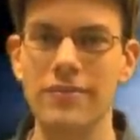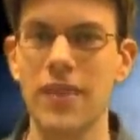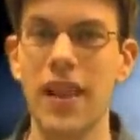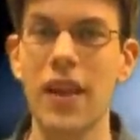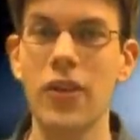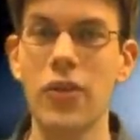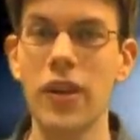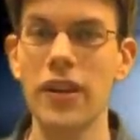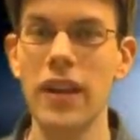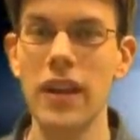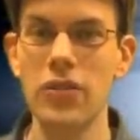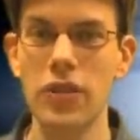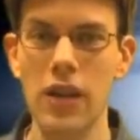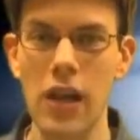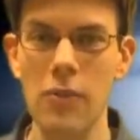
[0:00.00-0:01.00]
Like Red
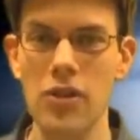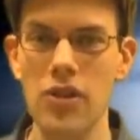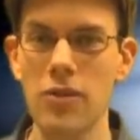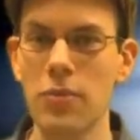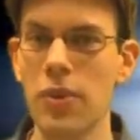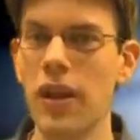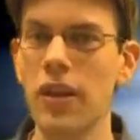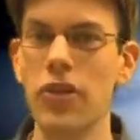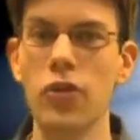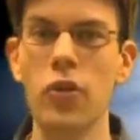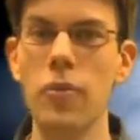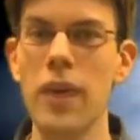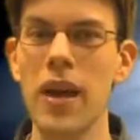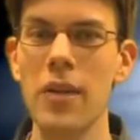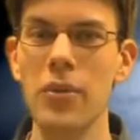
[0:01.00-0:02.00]
Dead Redemption, players
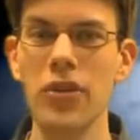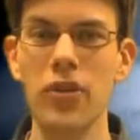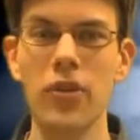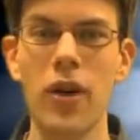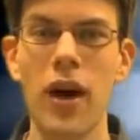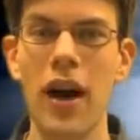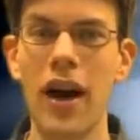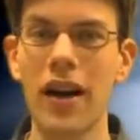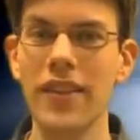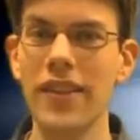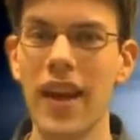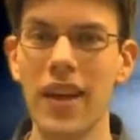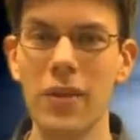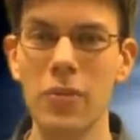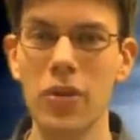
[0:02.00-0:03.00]
will be able to hunt
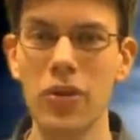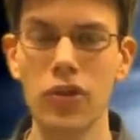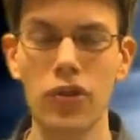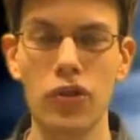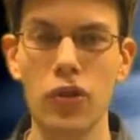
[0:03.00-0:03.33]
animals,